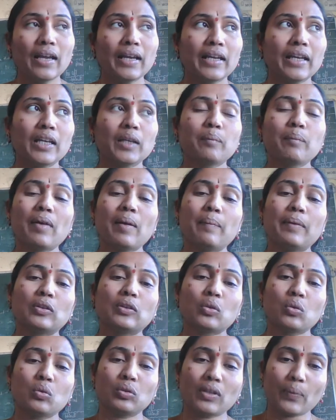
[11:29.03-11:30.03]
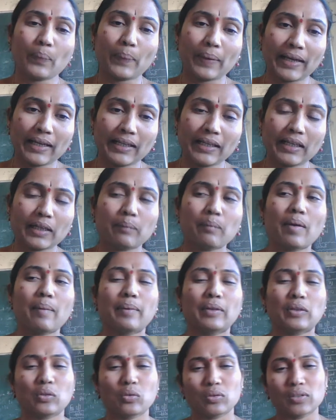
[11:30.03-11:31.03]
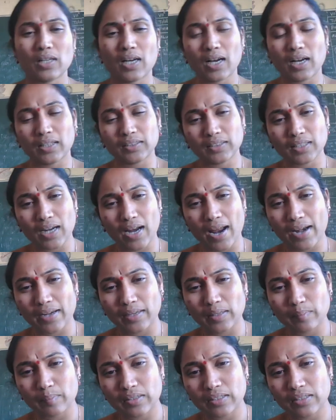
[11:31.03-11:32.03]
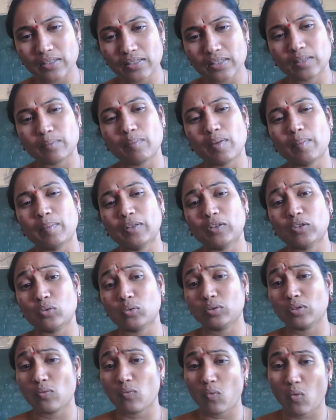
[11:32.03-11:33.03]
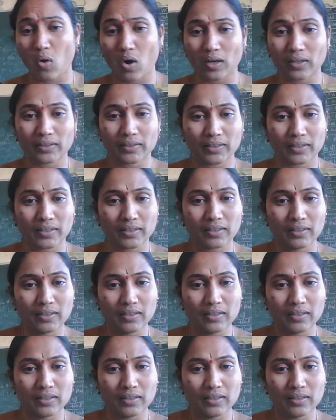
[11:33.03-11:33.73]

It may be through the wind, it may be through the other animals, it may be through the water.